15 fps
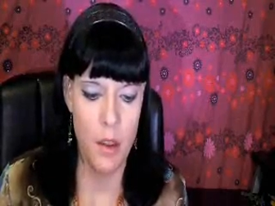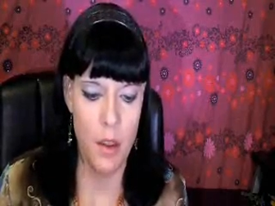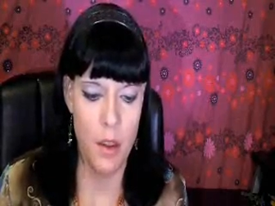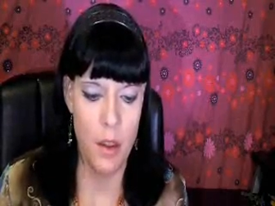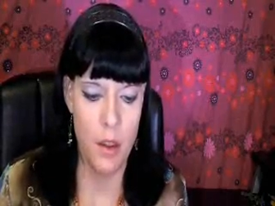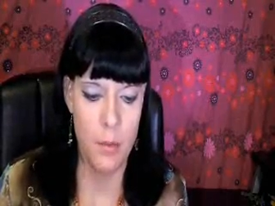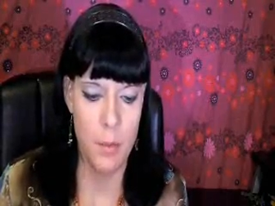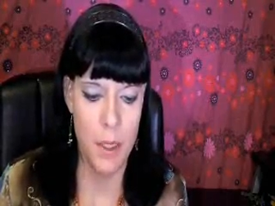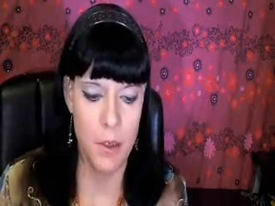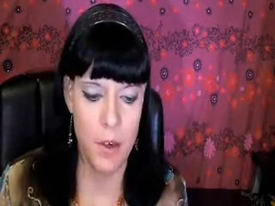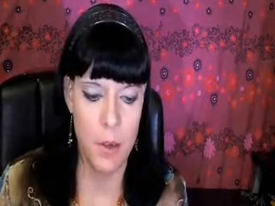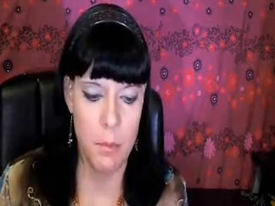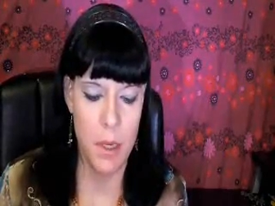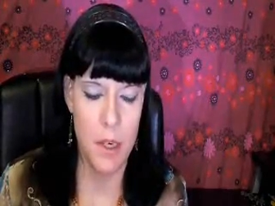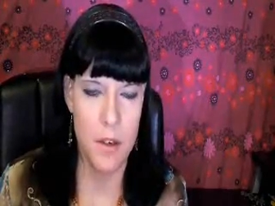My
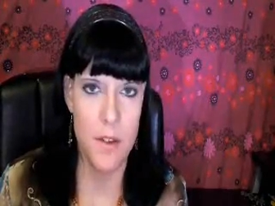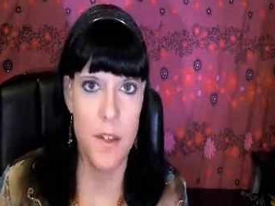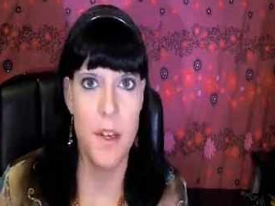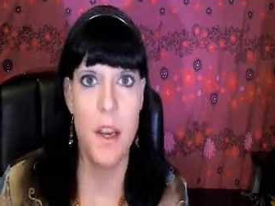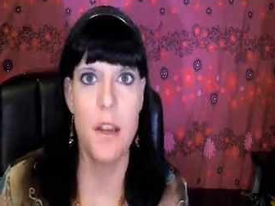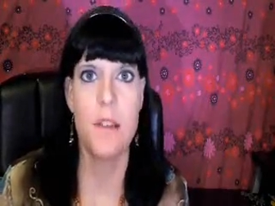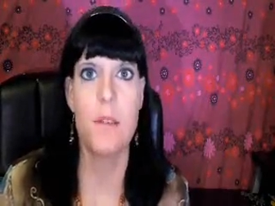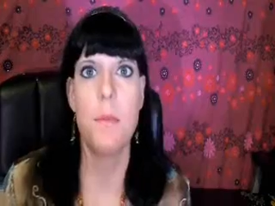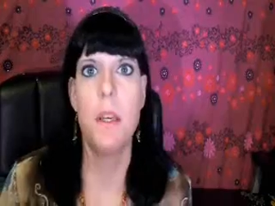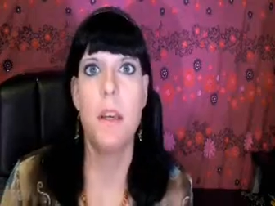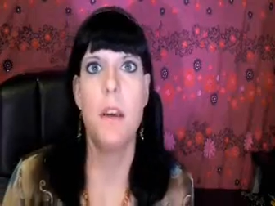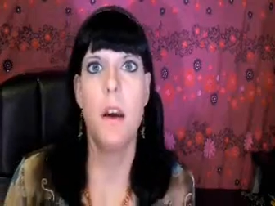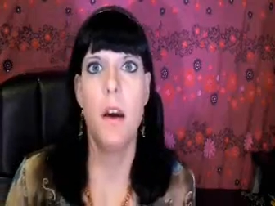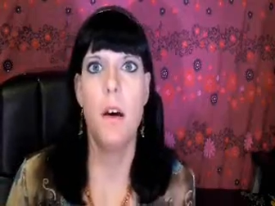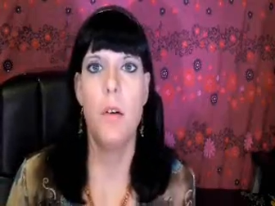grandparents had asked me to
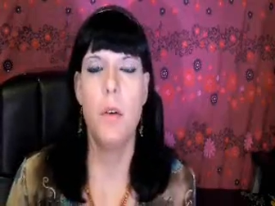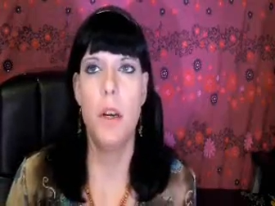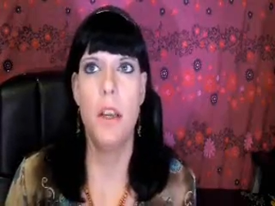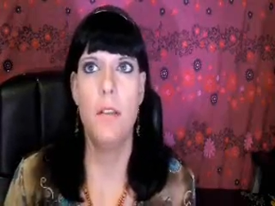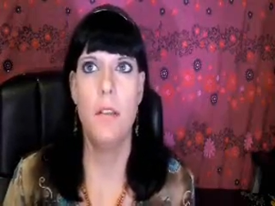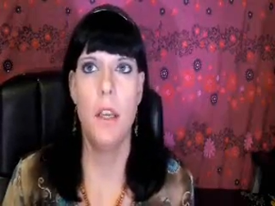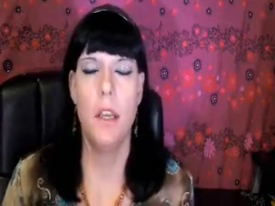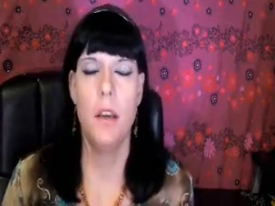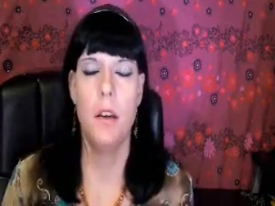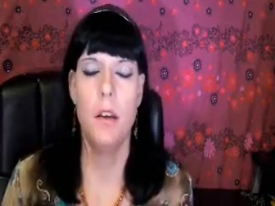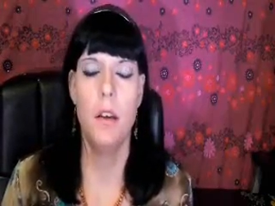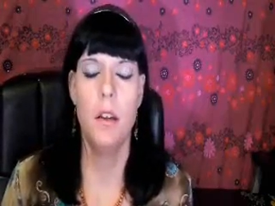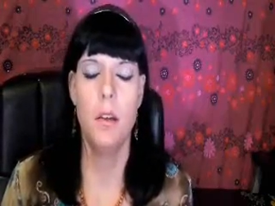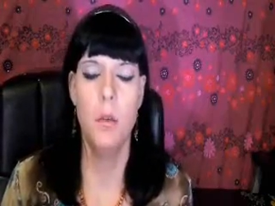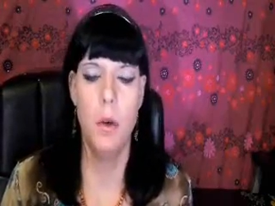go, and I
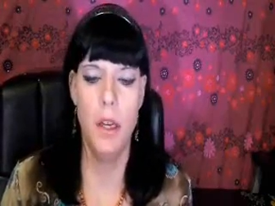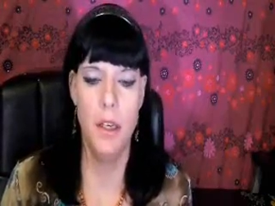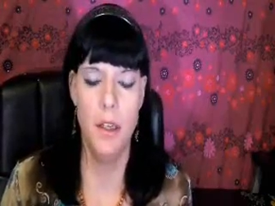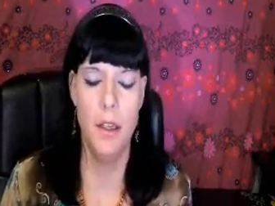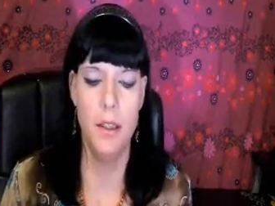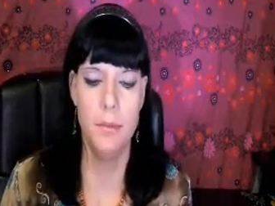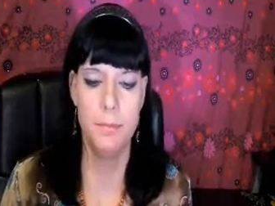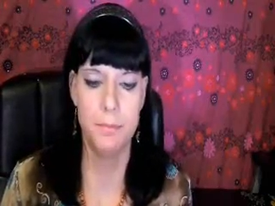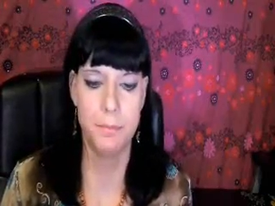figured, why not?